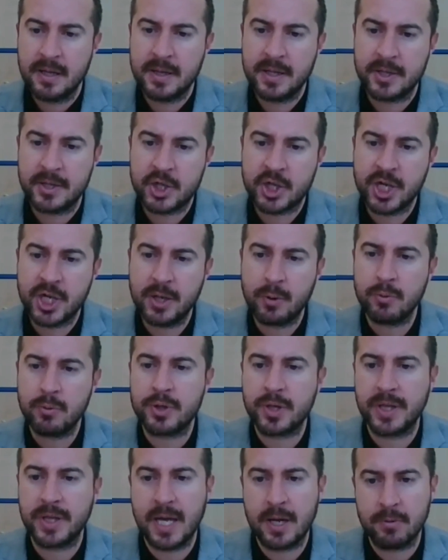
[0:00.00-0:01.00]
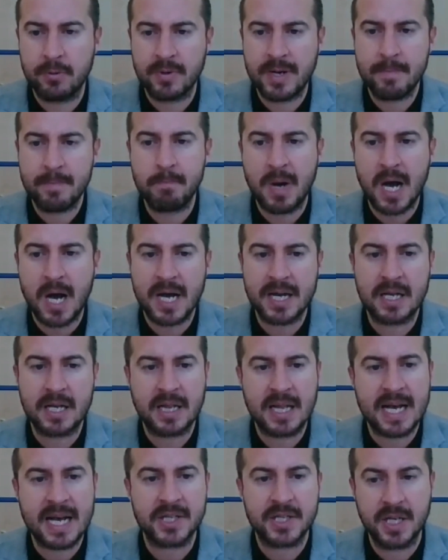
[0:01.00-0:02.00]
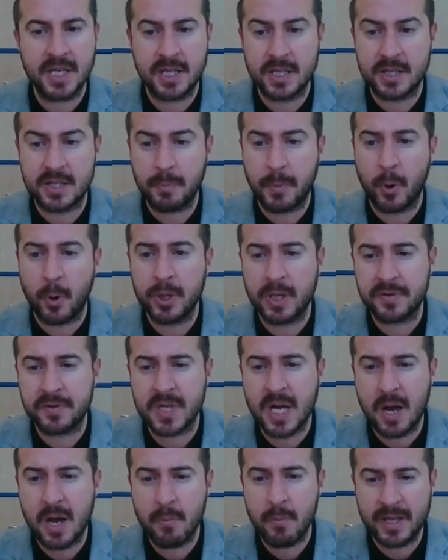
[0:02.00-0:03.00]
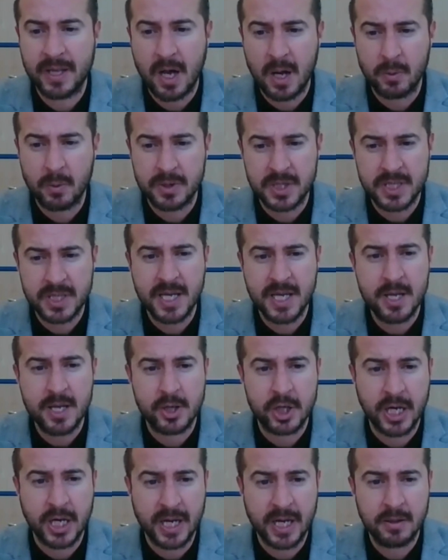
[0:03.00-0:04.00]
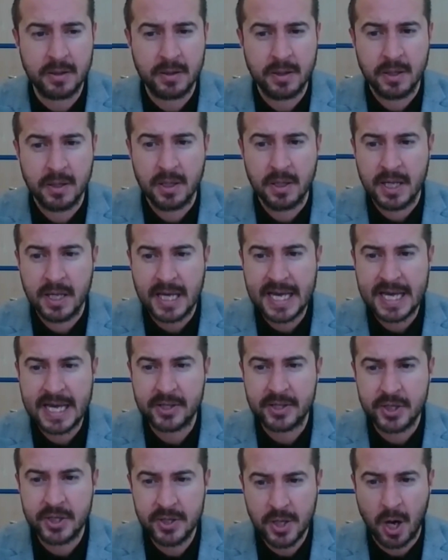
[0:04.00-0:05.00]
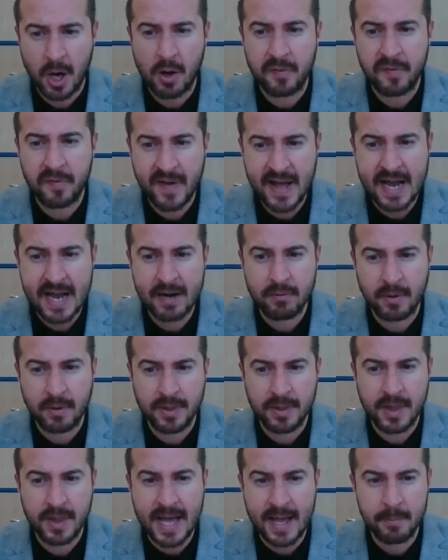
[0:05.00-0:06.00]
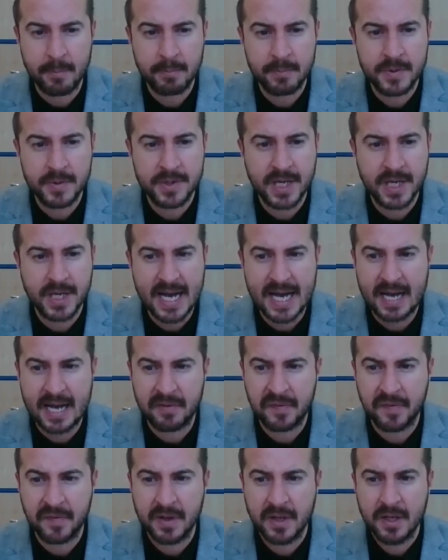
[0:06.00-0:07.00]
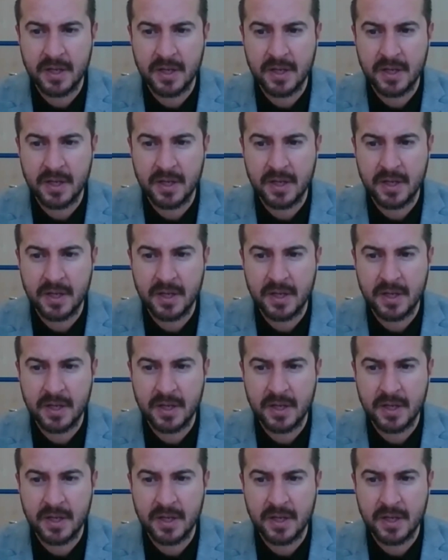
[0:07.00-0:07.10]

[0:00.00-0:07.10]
the children that were in my class at the point of time when I was teaching, it's not fair on them to have